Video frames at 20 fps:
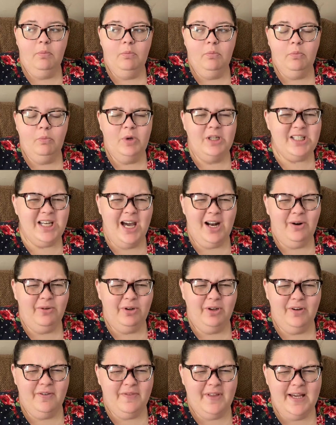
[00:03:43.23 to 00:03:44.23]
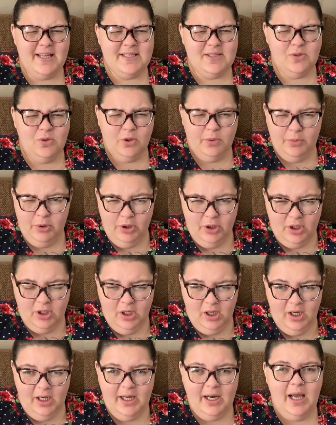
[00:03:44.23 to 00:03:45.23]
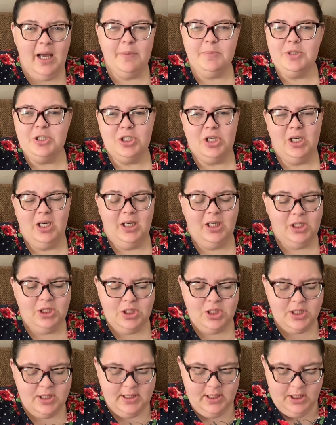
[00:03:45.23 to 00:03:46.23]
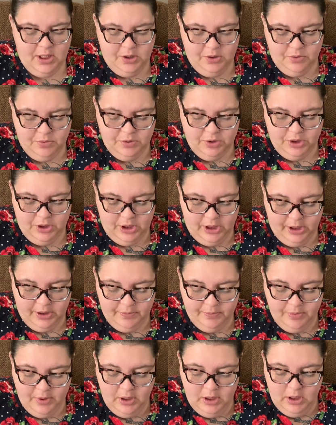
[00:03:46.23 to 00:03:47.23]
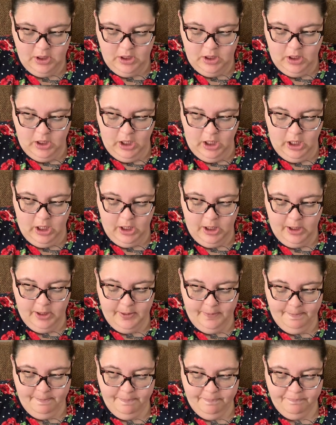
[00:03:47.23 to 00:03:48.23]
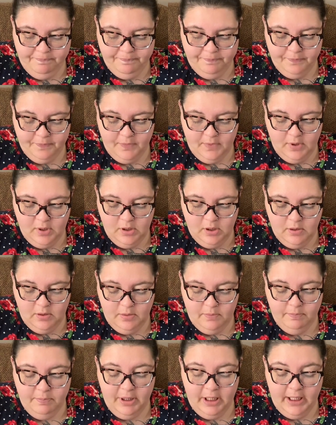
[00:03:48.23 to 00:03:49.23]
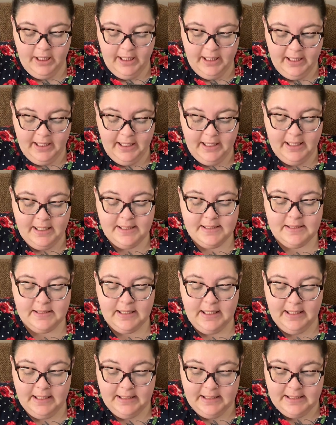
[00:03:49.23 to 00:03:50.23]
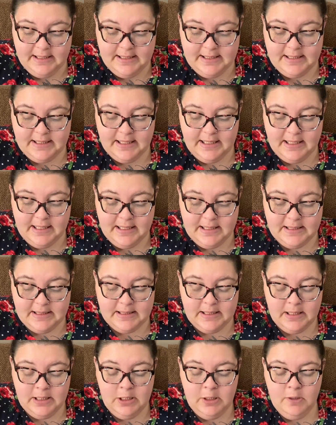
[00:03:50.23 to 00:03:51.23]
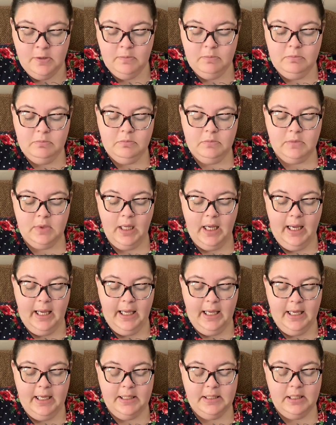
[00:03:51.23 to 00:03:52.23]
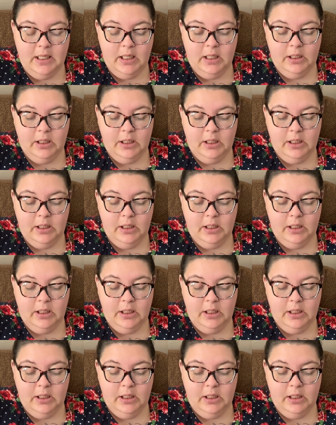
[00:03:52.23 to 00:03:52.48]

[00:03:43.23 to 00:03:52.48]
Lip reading: Which I don't know if that's normal or not. I'm strange, so. Um, but it is a kidney disease, and